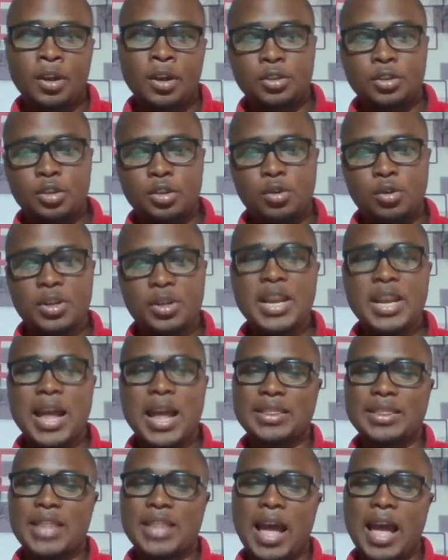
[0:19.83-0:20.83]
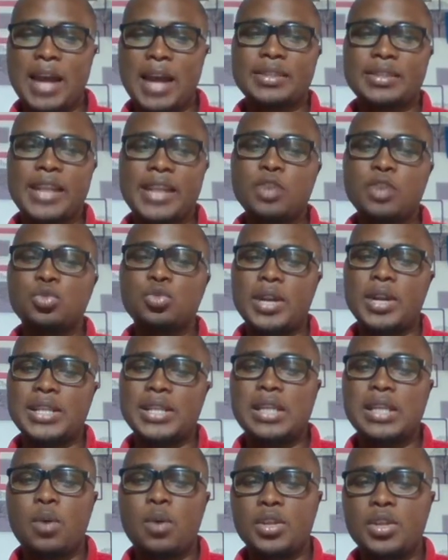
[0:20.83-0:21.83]
So looking at tag, trying to
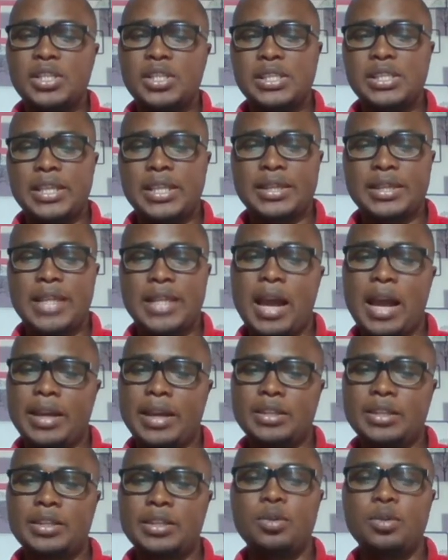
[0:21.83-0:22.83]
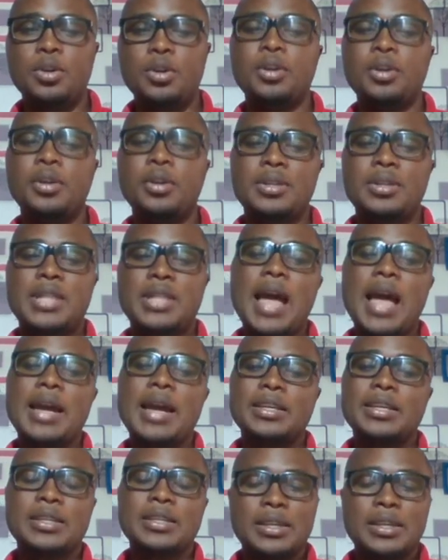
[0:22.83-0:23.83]
understand what is a tag.
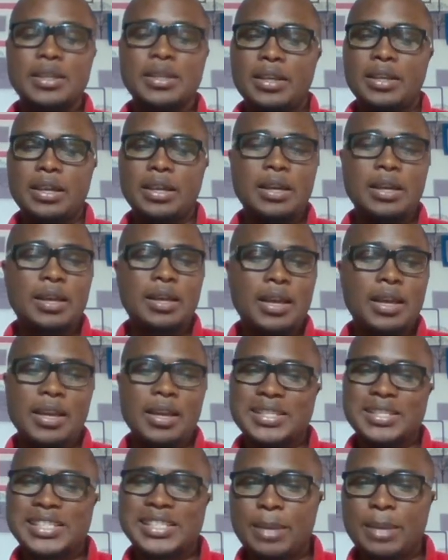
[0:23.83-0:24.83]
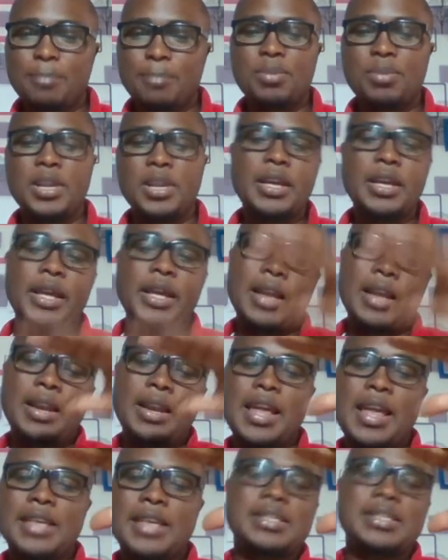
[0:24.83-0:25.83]
Tag is simply a
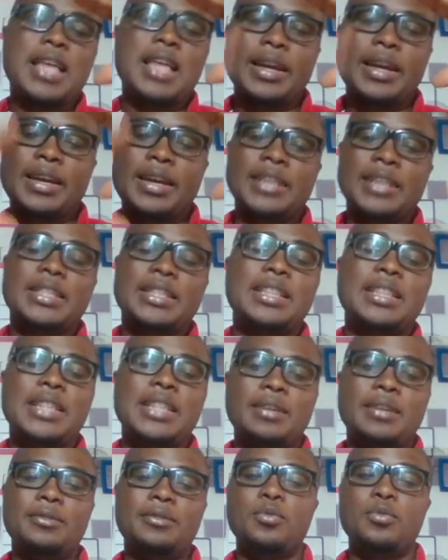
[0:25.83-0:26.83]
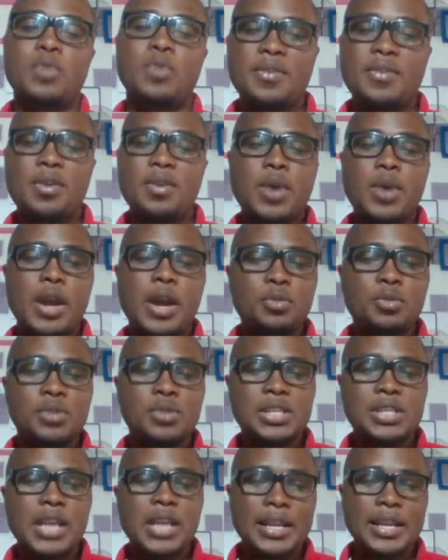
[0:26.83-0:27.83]
less than greater than. Whenever we are
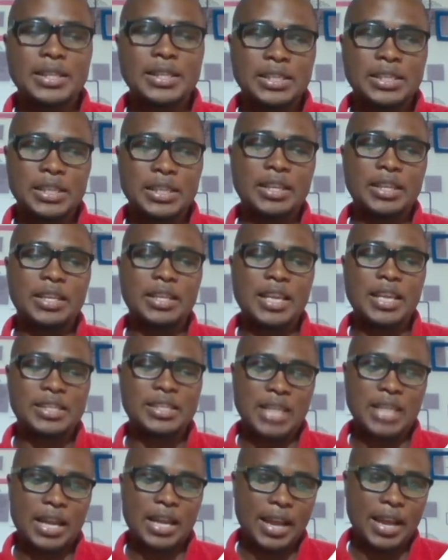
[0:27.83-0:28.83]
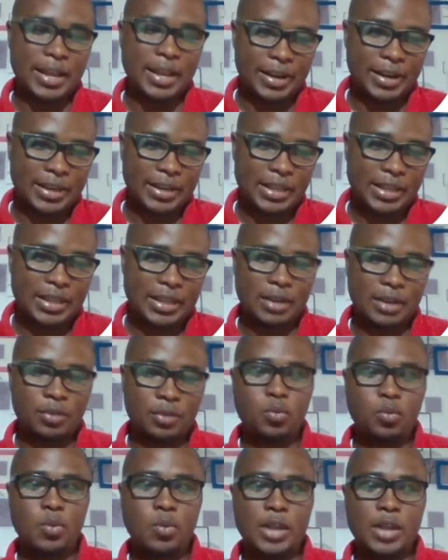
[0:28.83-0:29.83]
using anything less than and greater than,
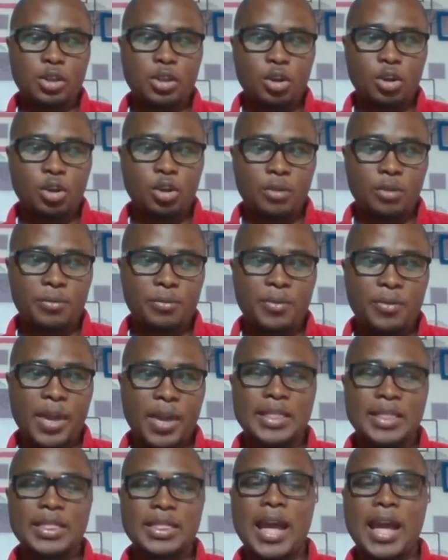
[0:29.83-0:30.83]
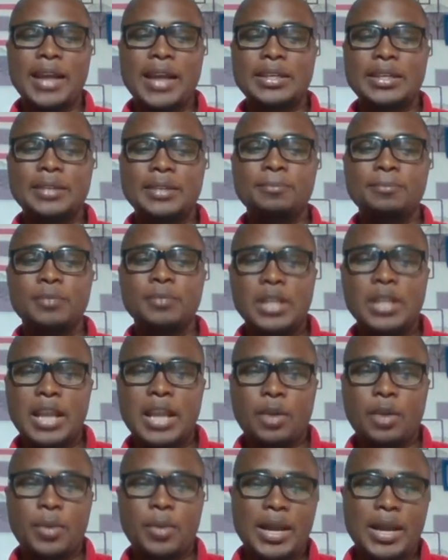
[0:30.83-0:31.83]
we are talking of a tag.
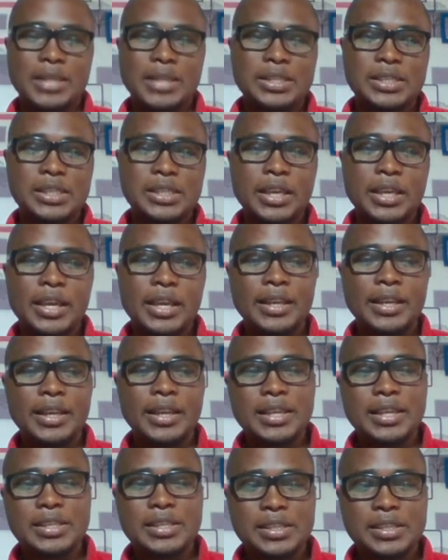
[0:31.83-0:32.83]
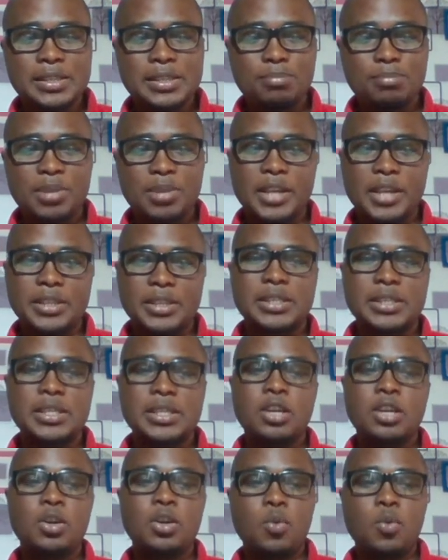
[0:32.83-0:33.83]
Like we can see in this place,
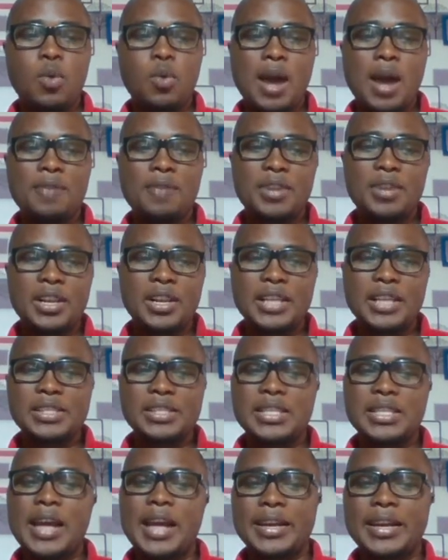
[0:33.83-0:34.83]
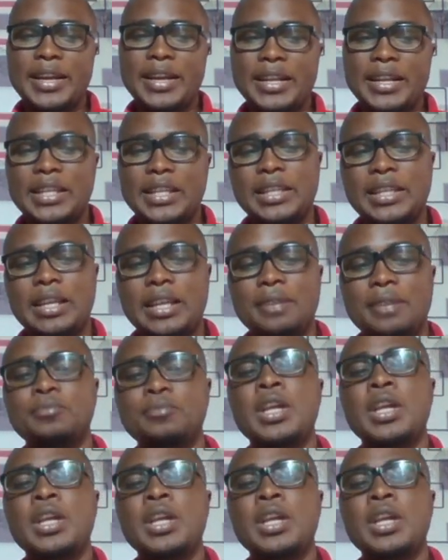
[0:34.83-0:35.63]
we have the less than and greater than.